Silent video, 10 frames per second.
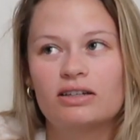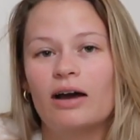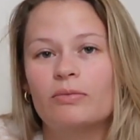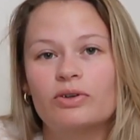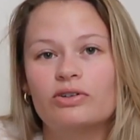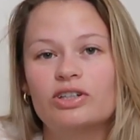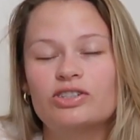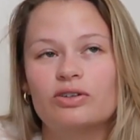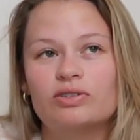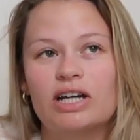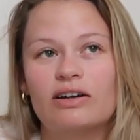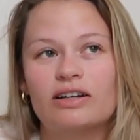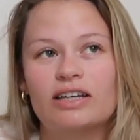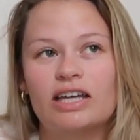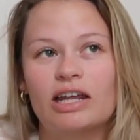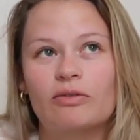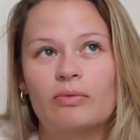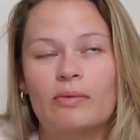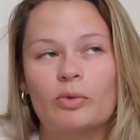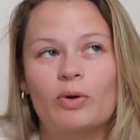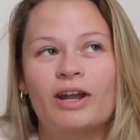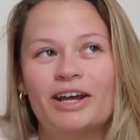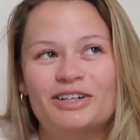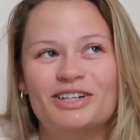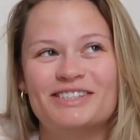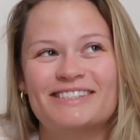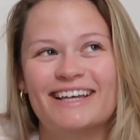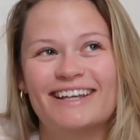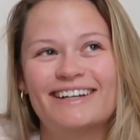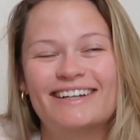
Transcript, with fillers: I'm literally so tired I can't even remember what I just said.